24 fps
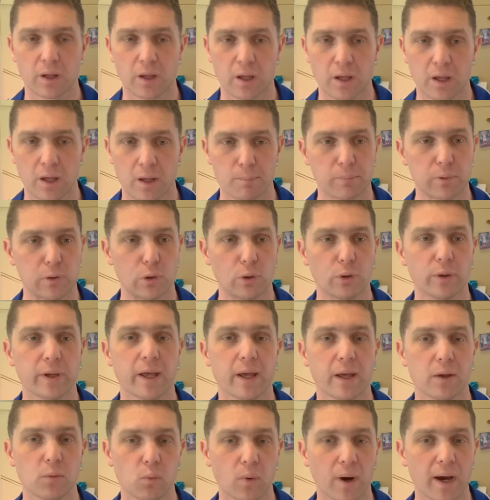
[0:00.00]

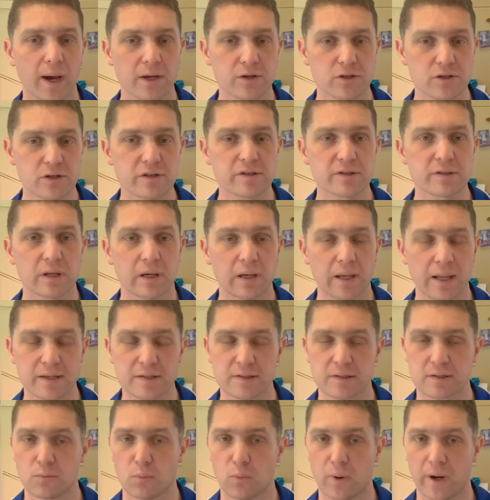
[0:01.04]
employee wages less
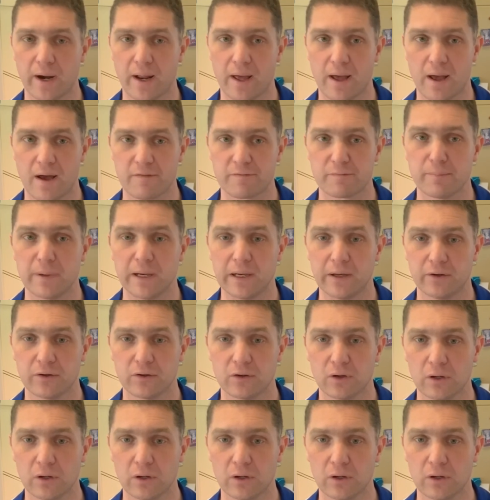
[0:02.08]
than $1.5 million.